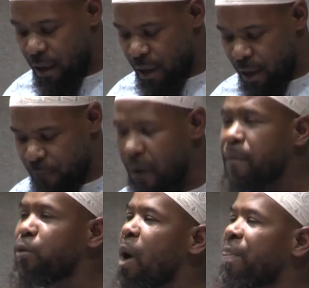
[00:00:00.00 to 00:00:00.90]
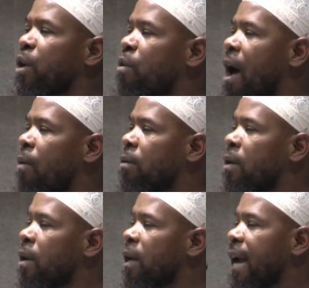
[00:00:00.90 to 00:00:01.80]
in front of you on the ground?
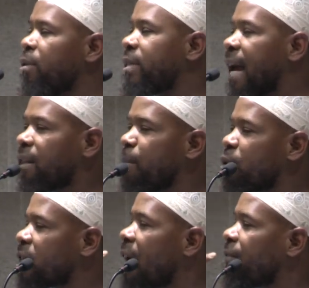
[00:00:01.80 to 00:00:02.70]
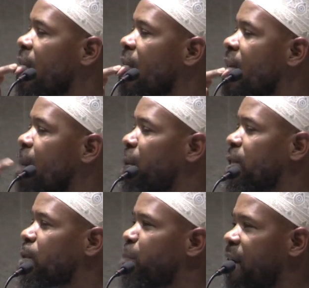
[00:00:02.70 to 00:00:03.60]
Can you take the Mus'haf and put
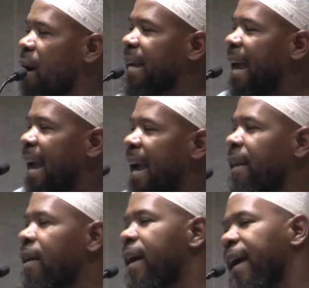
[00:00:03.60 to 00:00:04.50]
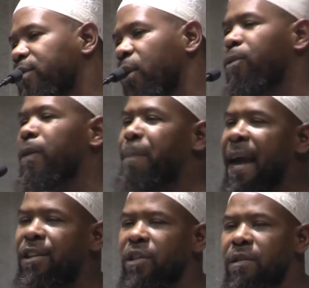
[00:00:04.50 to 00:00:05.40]
spit on your hand and turn the
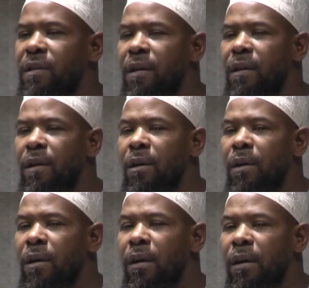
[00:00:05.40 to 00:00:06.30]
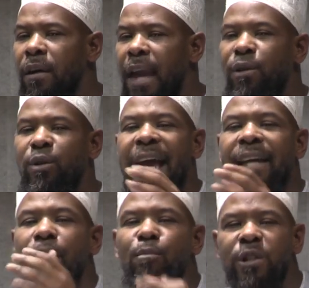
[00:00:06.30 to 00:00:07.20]
pages? Can you
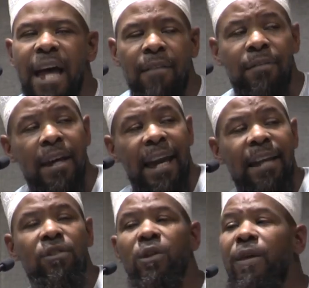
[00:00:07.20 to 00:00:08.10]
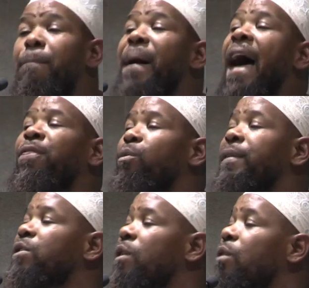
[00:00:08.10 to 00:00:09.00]
take the Mus'haf into the bathroom,
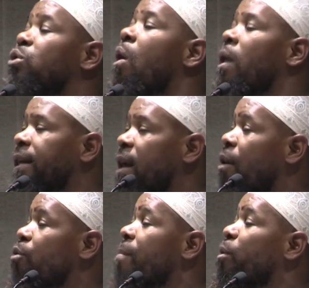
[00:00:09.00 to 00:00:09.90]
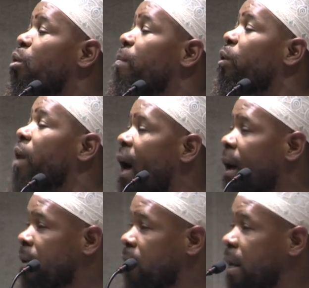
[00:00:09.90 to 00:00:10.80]
into the toilet?
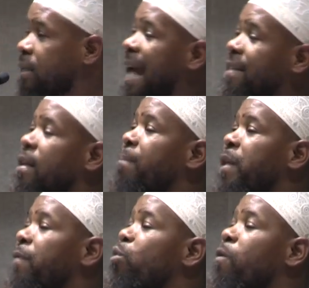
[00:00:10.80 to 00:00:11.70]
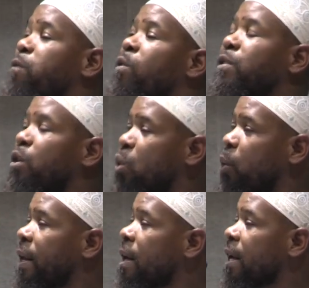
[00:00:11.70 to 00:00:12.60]
Akramakumullah. Is that something, if you were forced to do
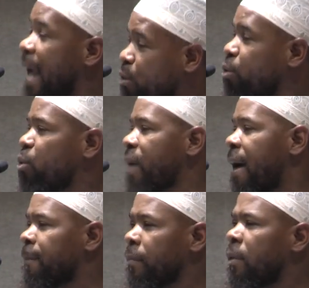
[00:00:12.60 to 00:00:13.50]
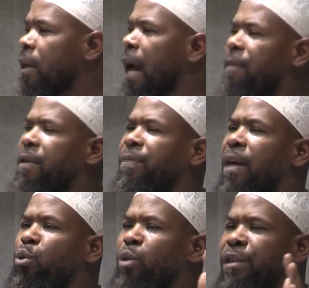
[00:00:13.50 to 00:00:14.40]
it, can you do that?
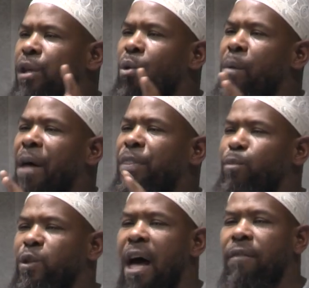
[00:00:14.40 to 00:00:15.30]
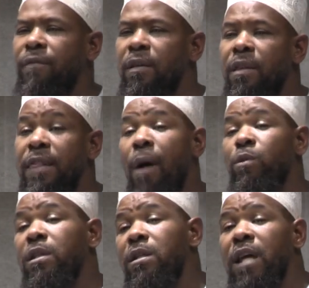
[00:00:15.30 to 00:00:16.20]
Everything you need to know about the Mus'haf. That
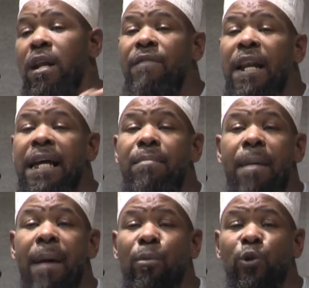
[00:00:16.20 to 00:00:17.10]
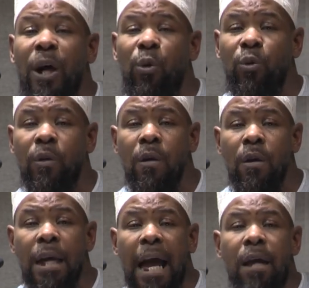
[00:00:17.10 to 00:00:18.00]
was the son of Imam Abu Dawood.
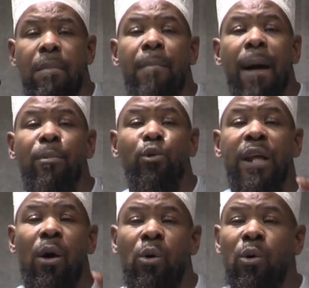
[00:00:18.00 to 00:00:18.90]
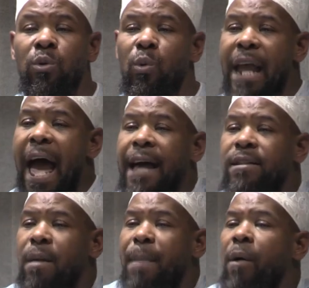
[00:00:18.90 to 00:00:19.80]
And Imam Abu Dawood, when
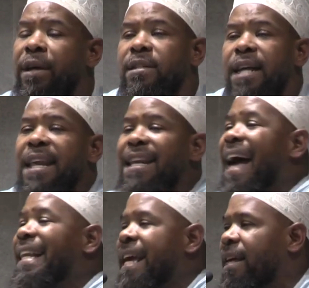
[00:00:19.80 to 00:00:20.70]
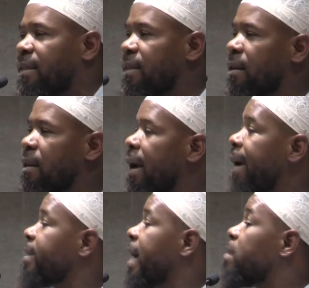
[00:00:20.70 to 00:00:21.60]
asked about his son in hadith,
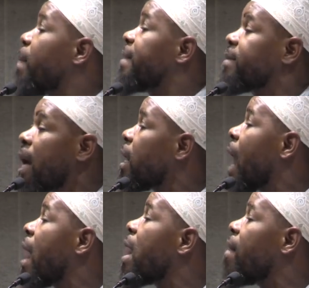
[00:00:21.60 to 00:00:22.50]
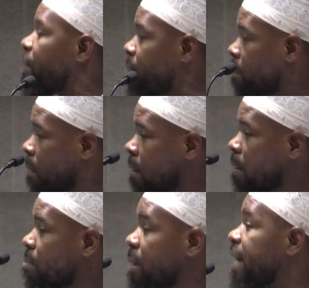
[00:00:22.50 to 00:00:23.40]
he said, he's my son and I love him,
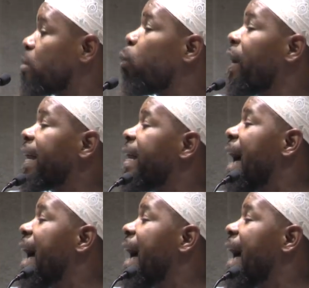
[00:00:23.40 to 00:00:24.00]
but he's weak in